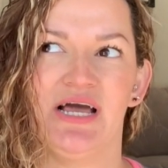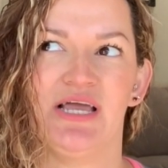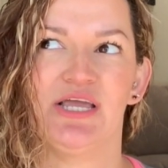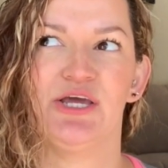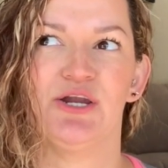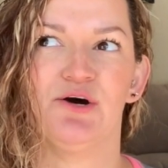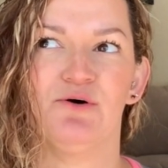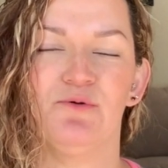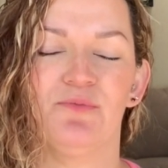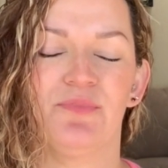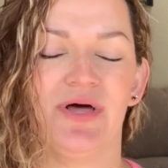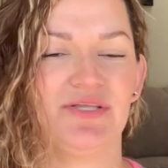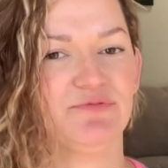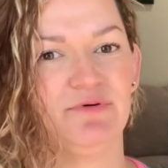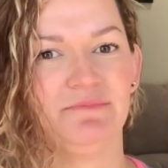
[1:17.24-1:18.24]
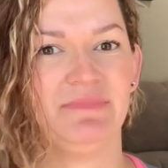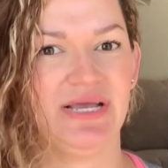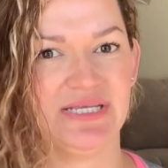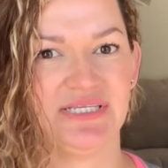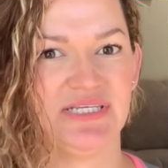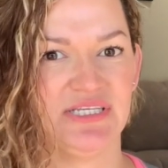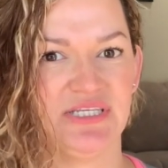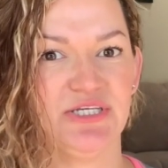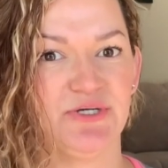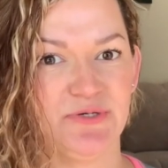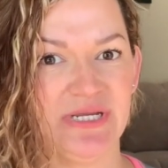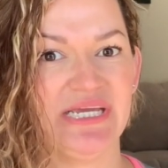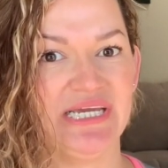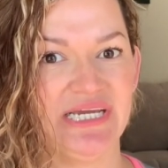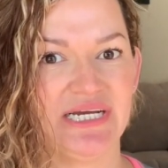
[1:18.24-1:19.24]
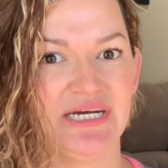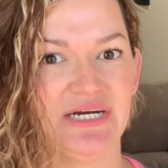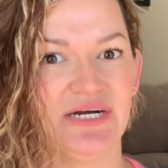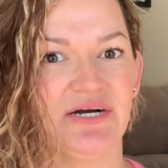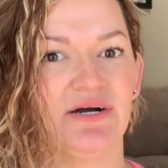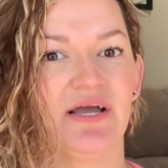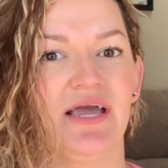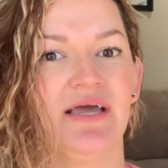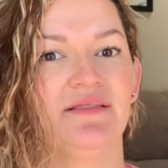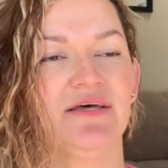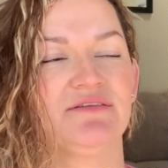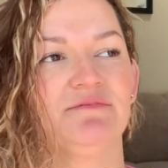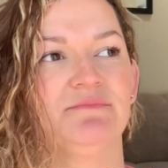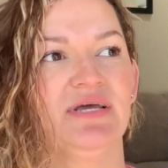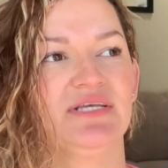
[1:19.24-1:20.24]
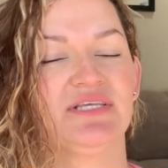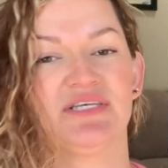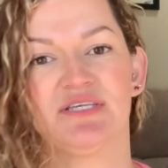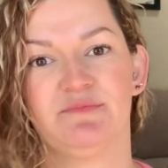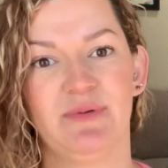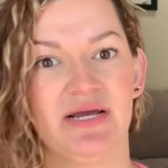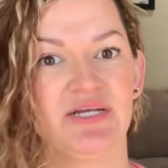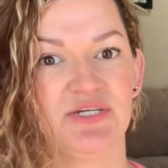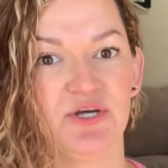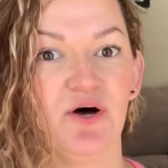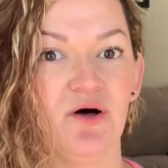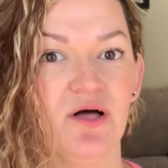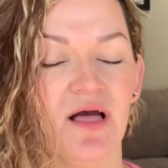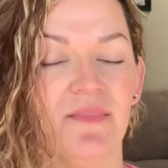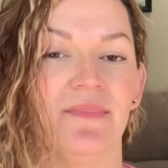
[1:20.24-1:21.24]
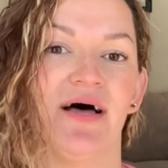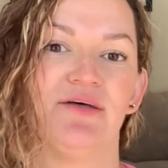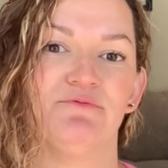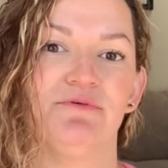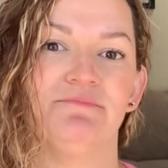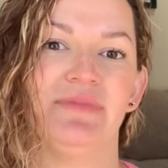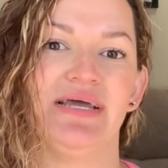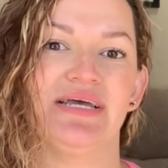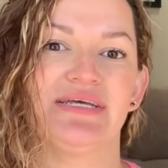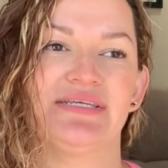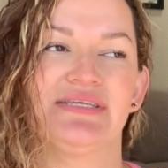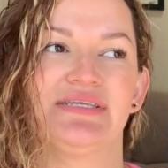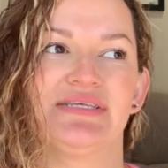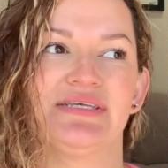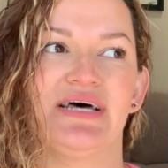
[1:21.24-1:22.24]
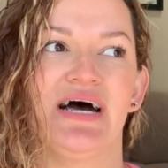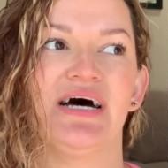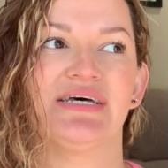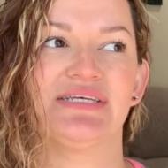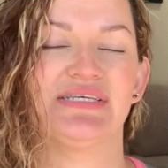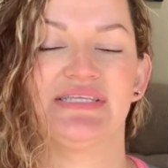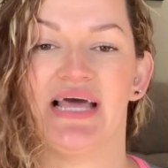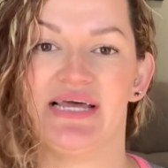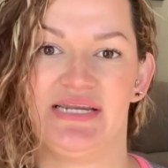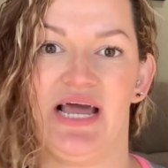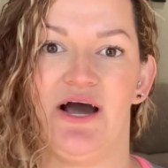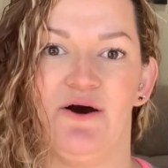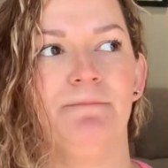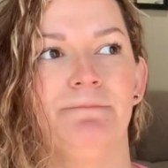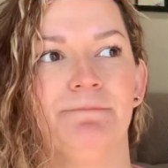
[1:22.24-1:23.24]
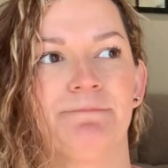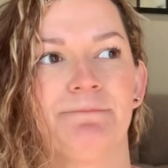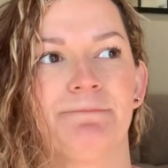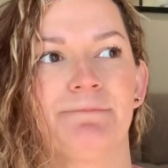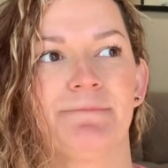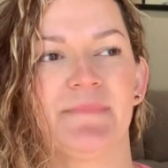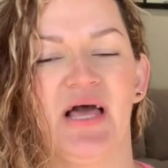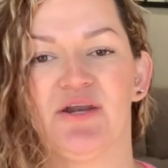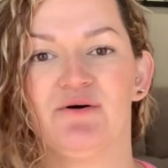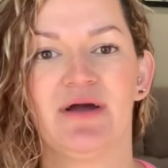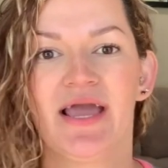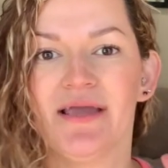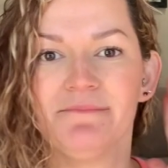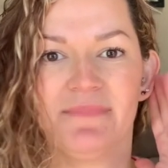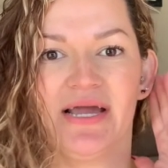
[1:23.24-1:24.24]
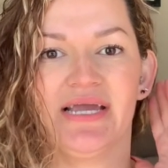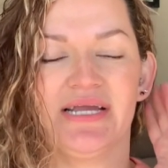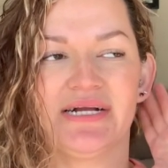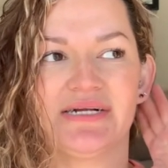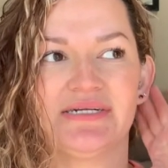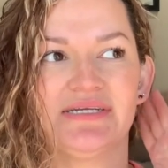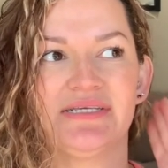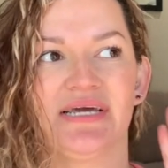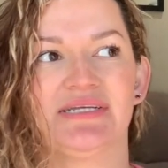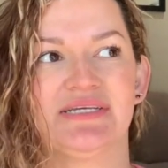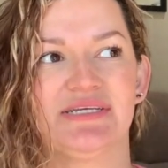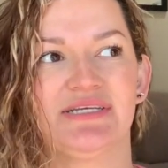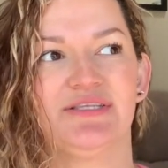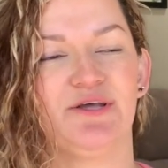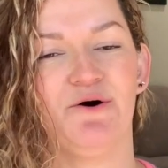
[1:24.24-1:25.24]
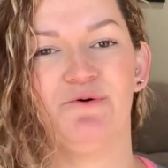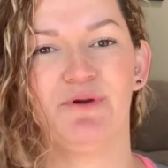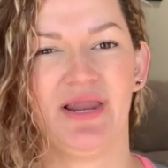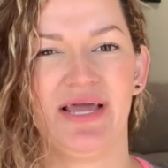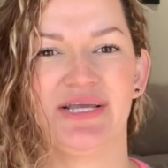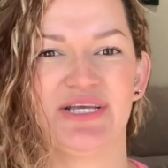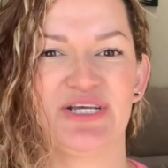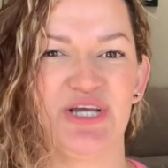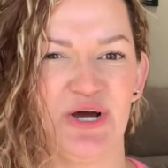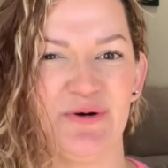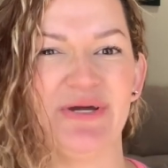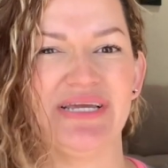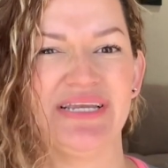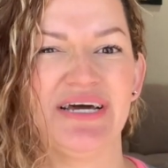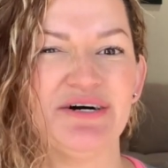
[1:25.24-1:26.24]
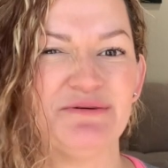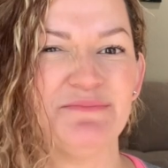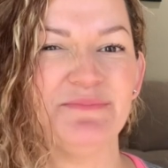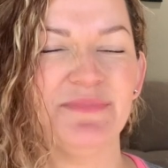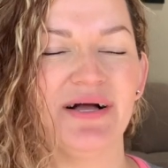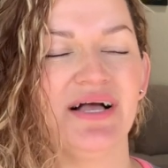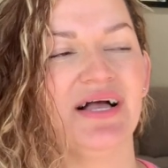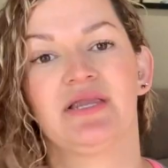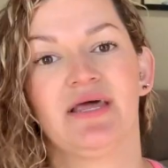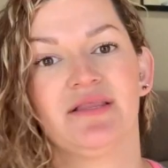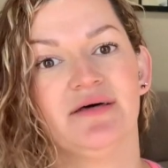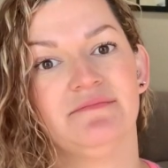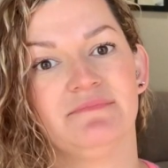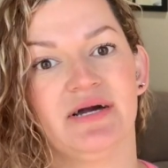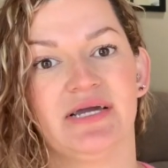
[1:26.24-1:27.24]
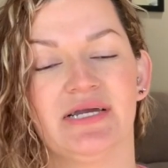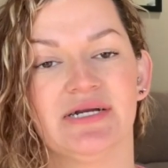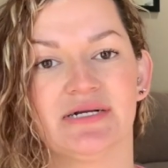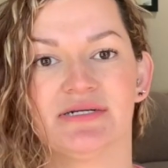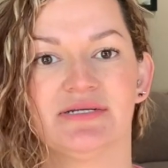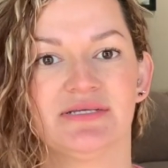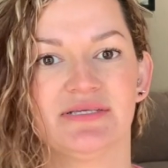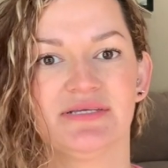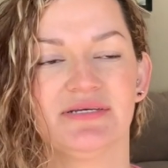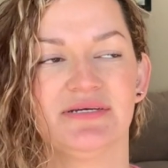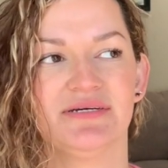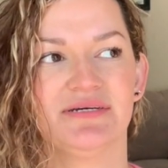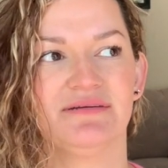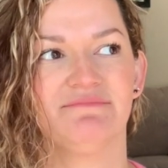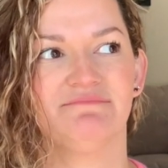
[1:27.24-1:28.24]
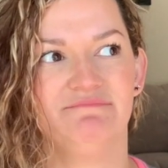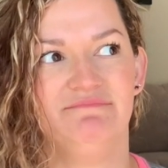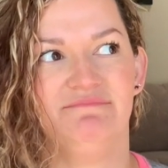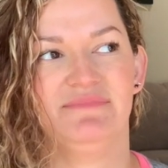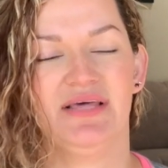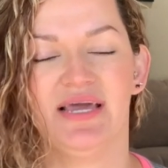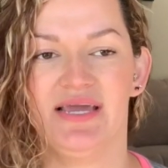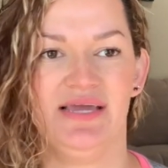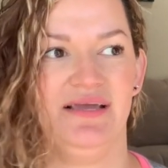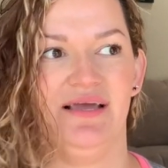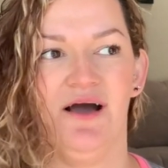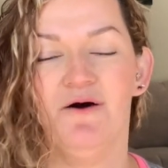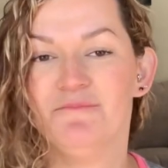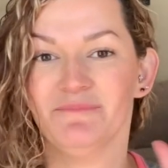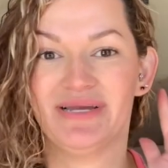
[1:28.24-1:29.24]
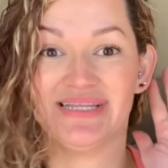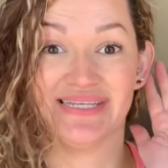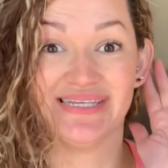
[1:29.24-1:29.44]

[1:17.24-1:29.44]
you know, that's what makes us unique. Okay, that's what makes us special, and that's what makes us stand out. I don't hate my ears, I just don't like showing them. I mean, I love my ears, they help me